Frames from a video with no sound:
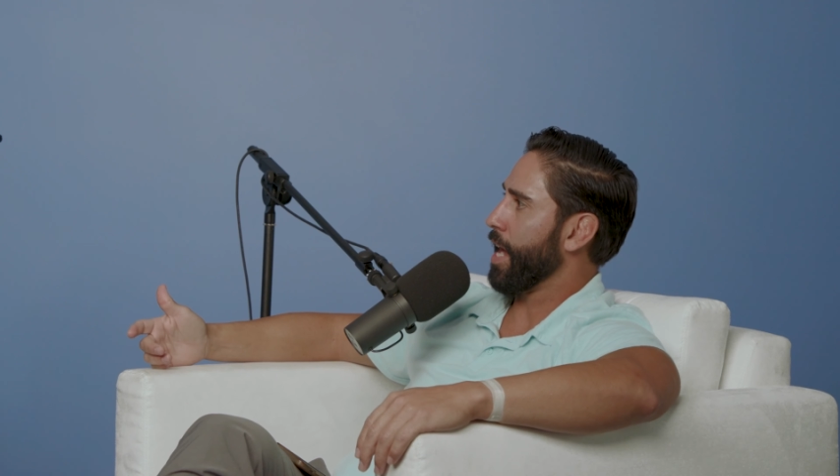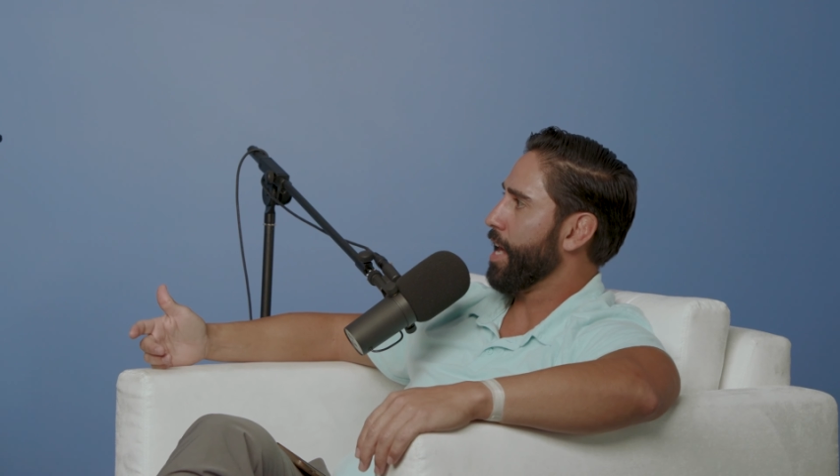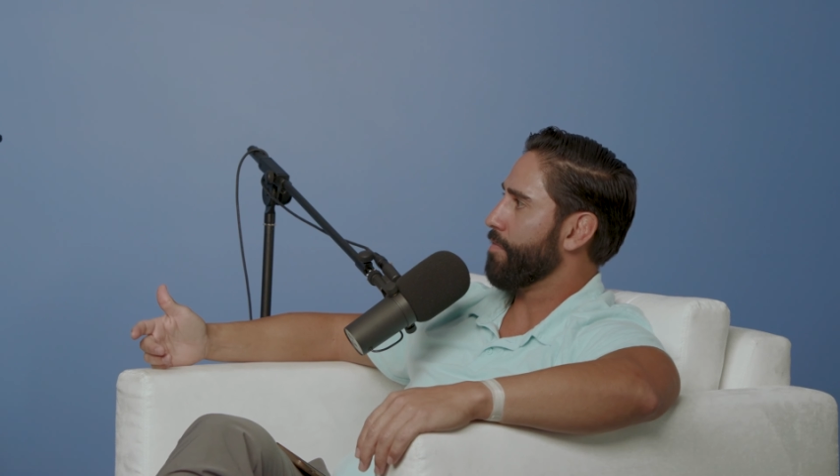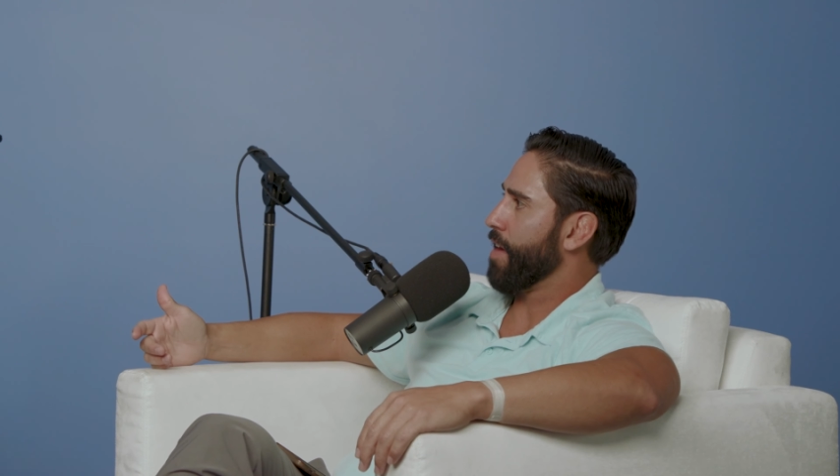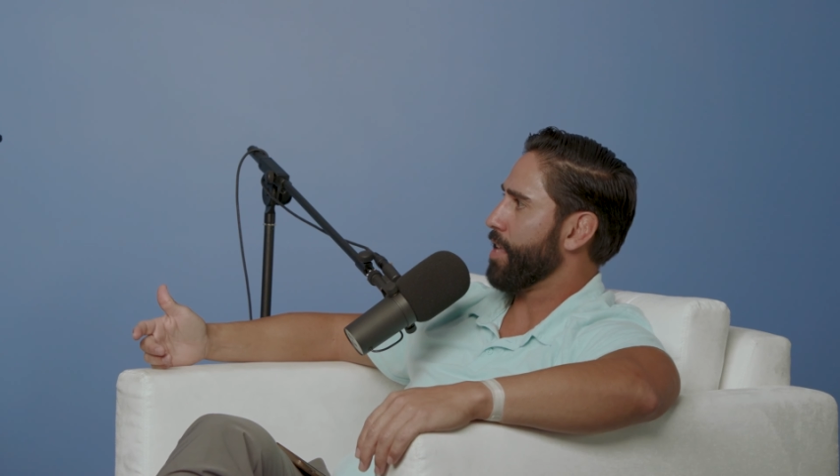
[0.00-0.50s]

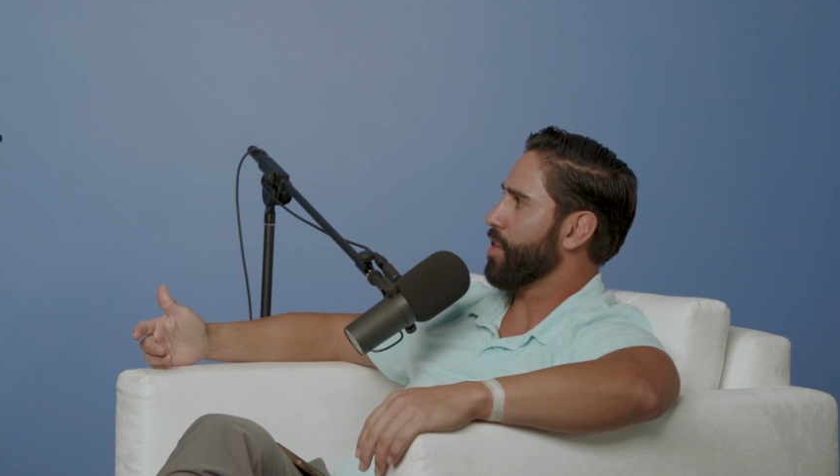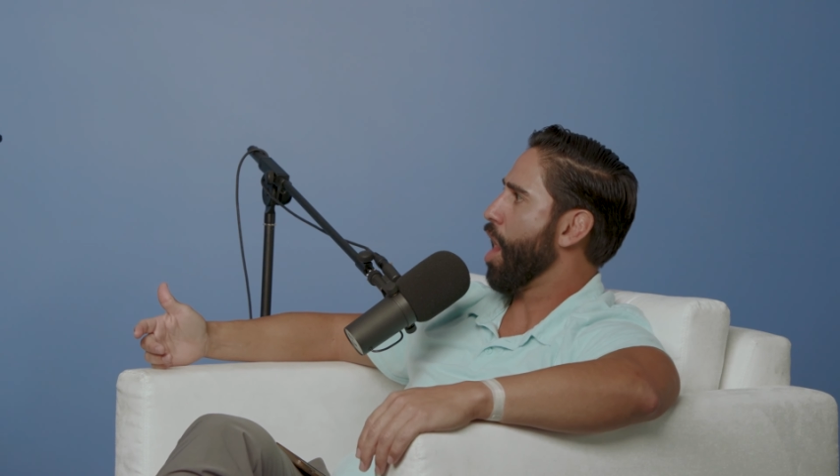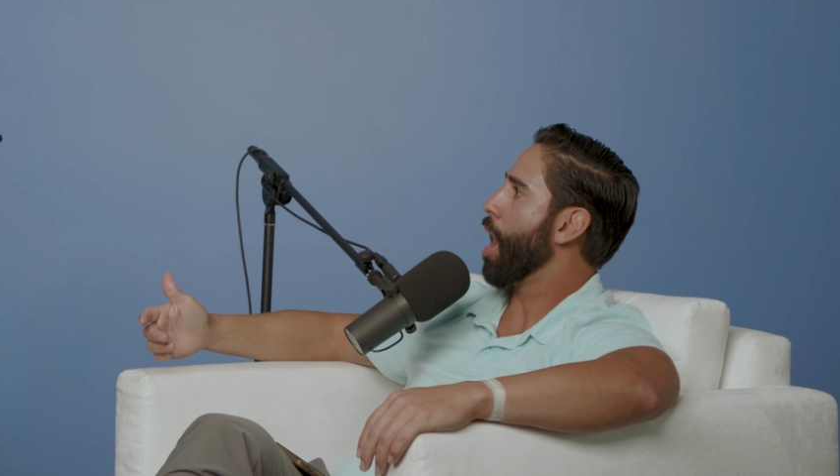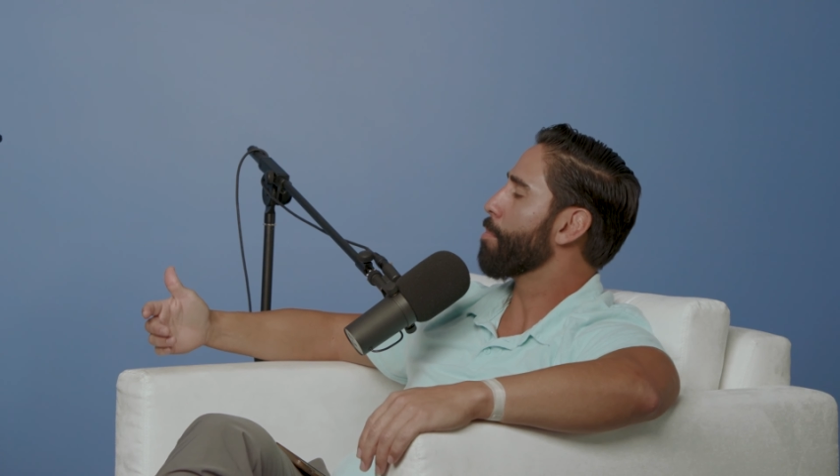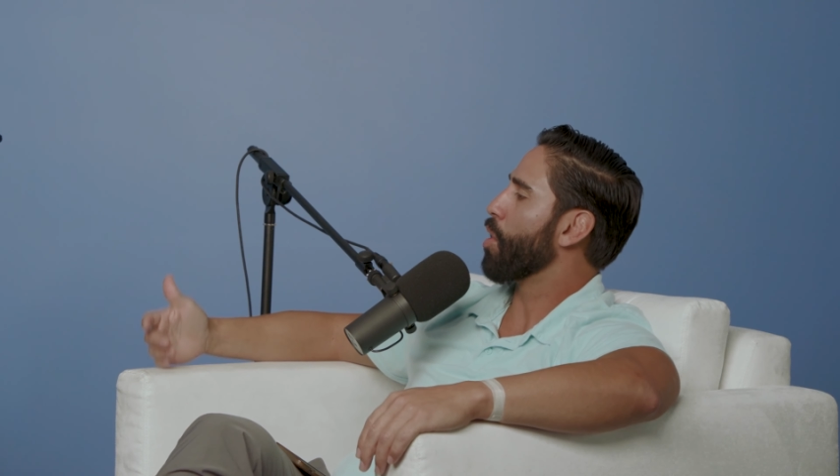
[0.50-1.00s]
Diet fads.
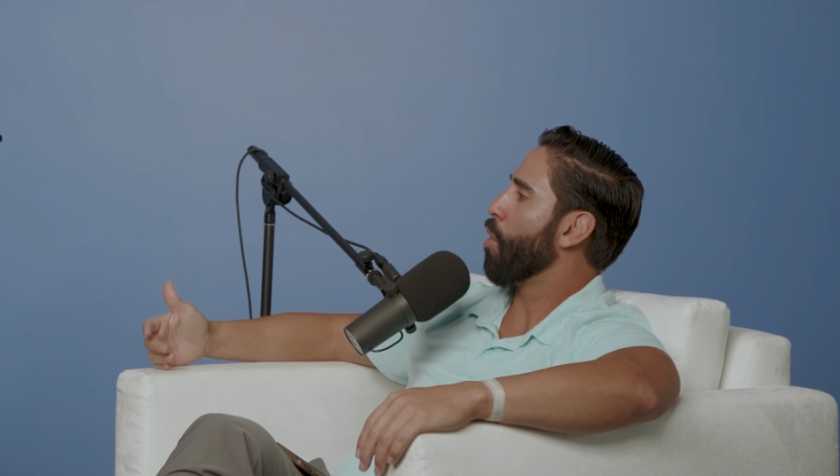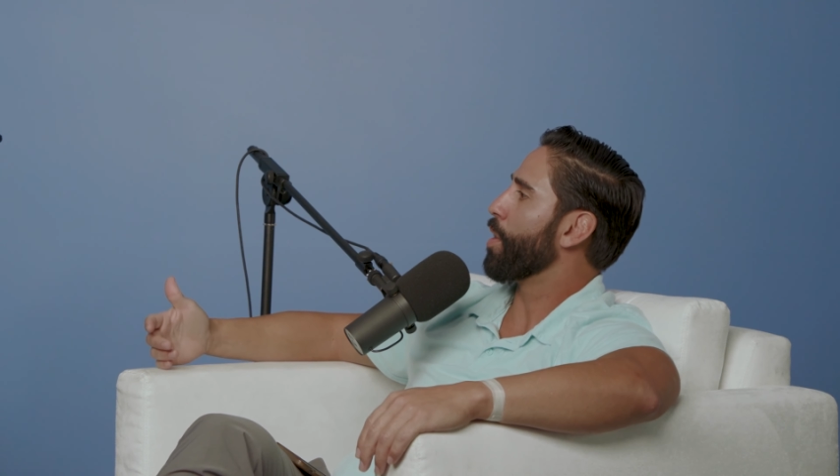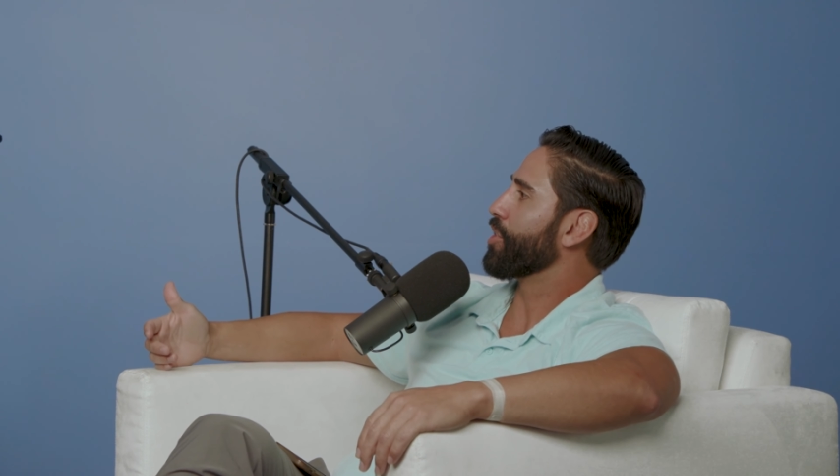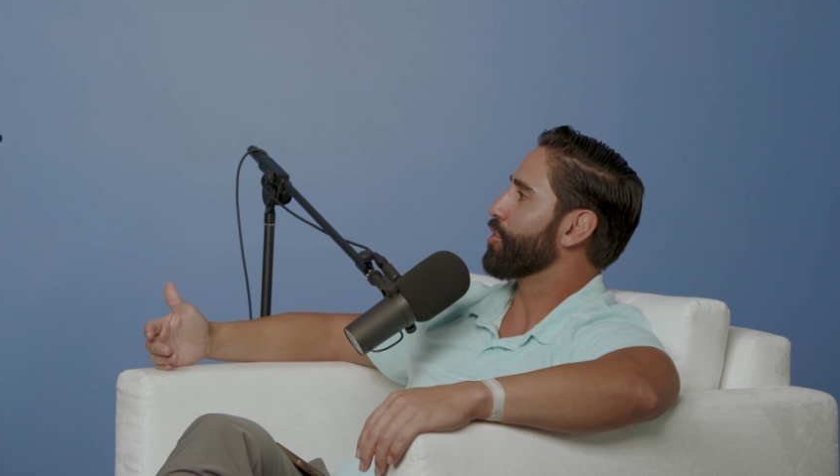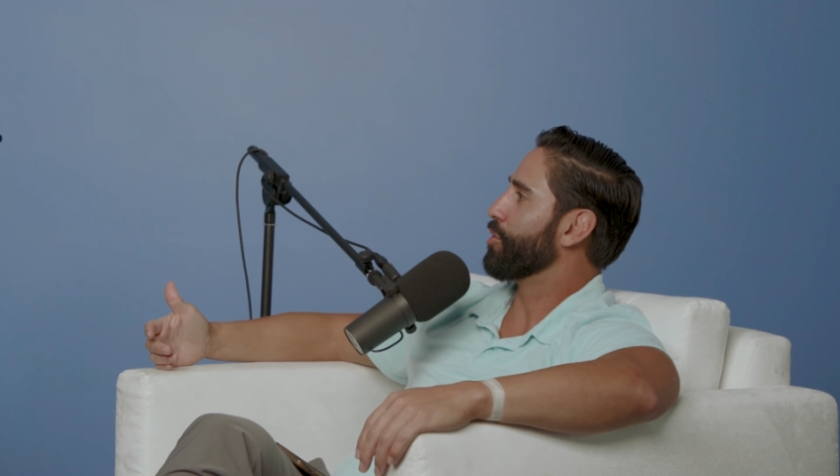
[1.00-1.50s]
I'm
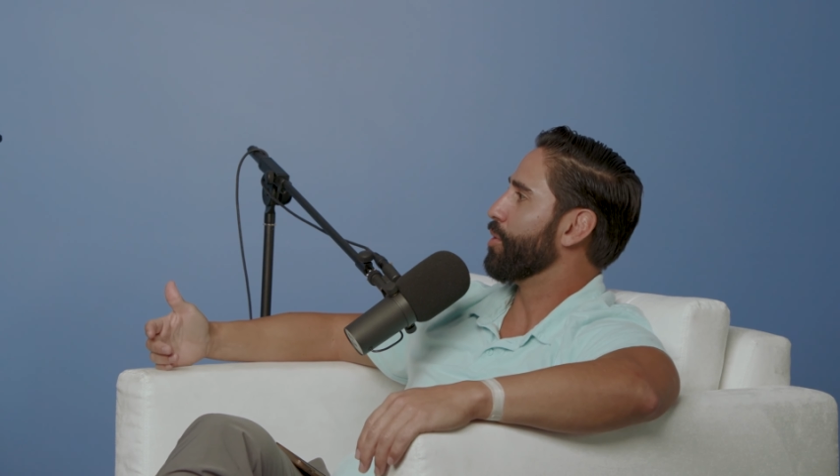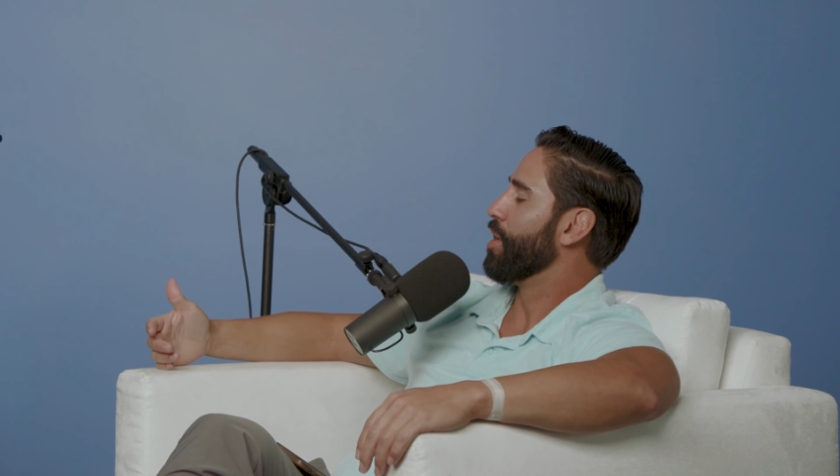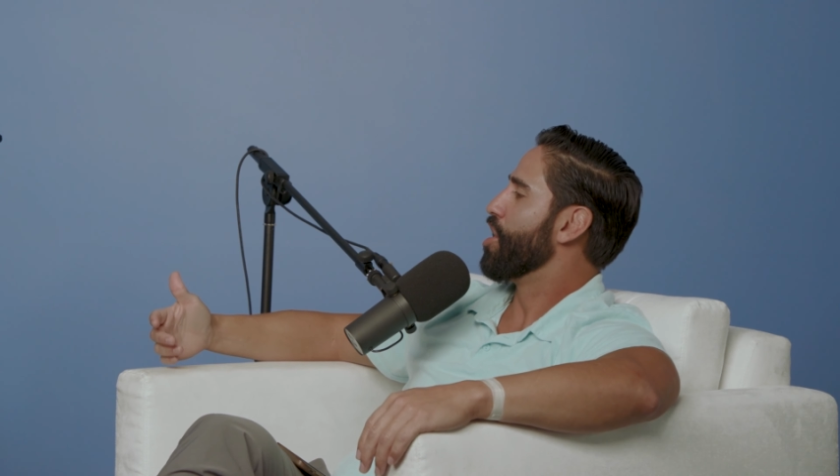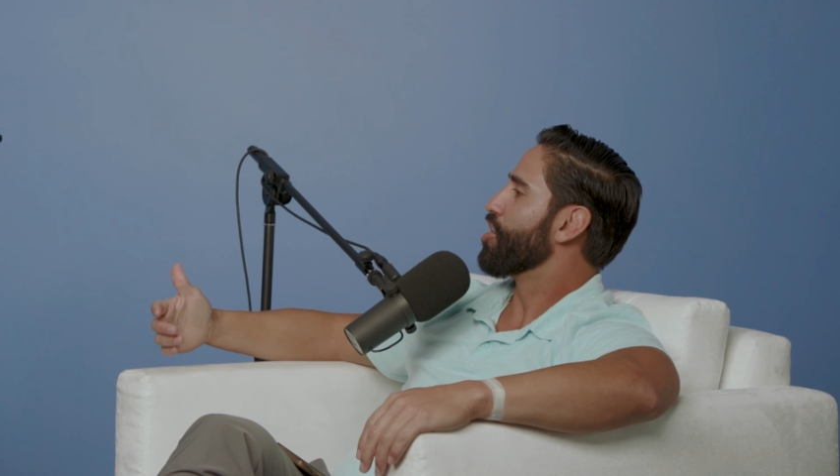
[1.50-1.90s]
going to